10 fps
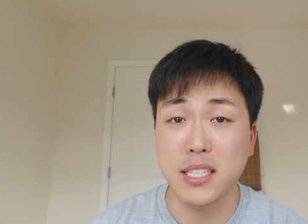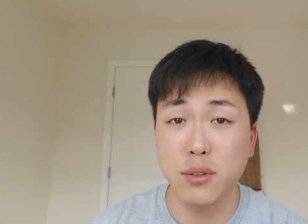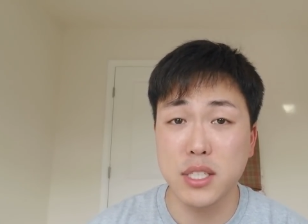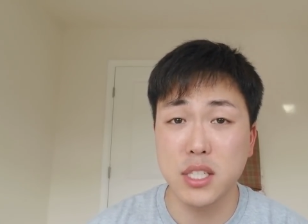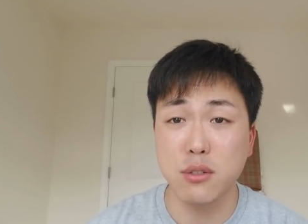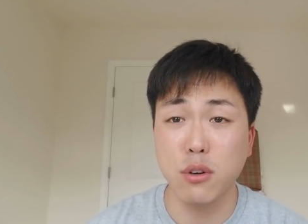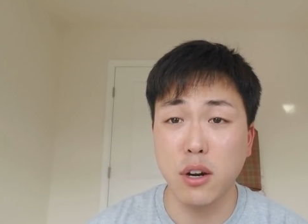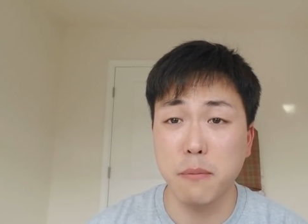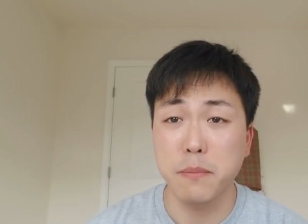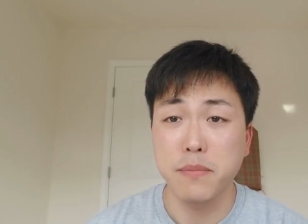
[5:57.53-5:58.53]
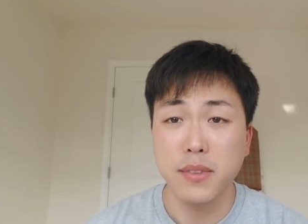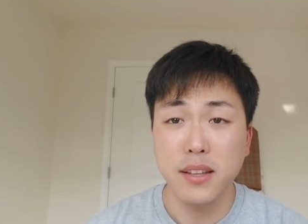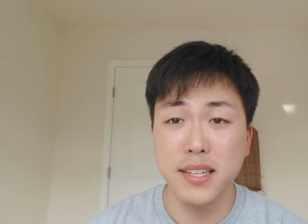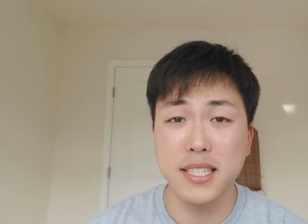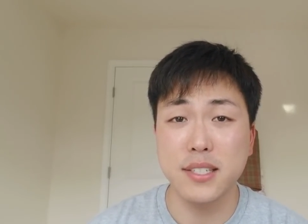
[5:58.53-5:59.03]
So this
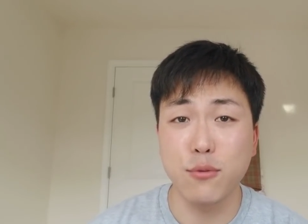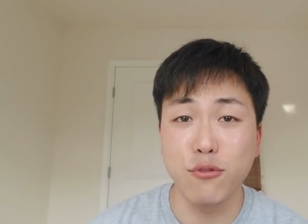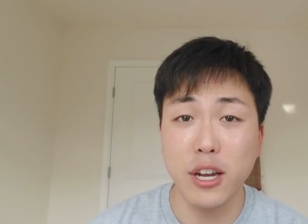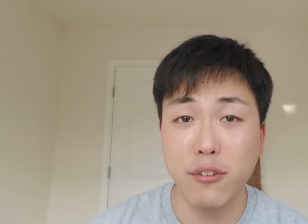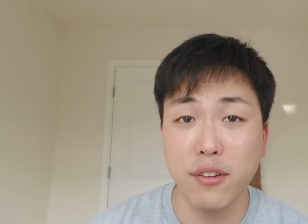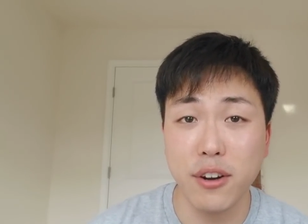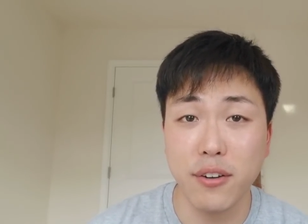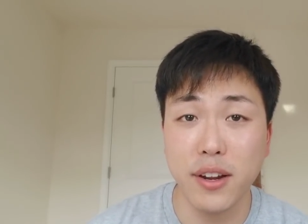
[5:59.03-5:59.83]
is very